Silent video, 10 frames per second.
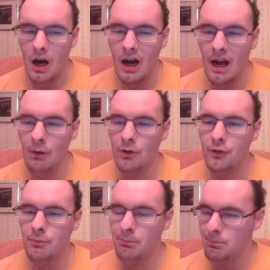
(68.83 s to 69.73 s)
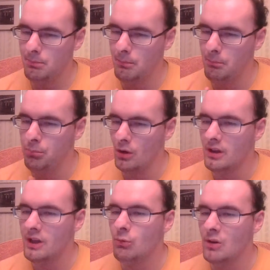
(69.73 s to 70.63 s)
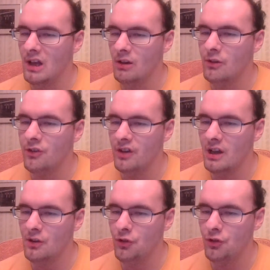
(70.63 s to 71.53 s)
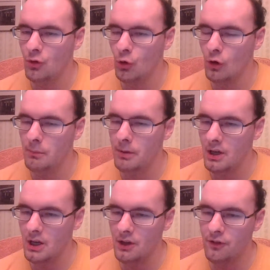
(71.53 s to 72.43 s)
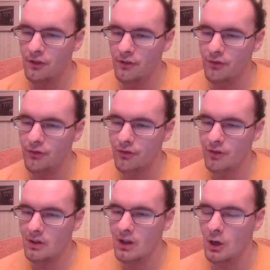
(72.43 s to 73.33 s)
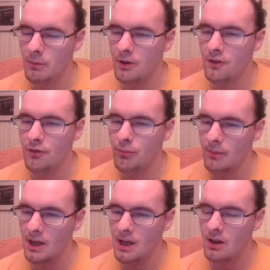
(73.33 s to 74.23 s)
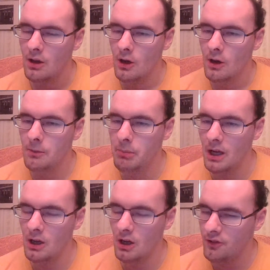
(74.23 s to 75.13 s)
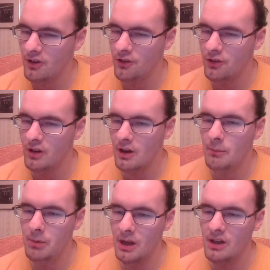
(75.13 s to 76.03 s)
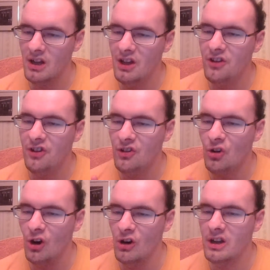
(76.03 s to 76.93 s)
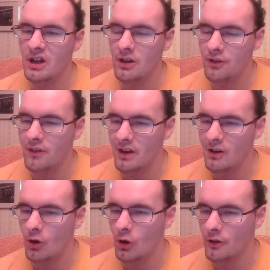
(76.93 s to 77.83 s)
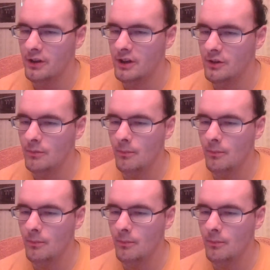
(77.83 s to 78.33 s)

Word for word: I was bullied relentlessly in school because of, you know, because of me being autistic and being an easy target, as they called it.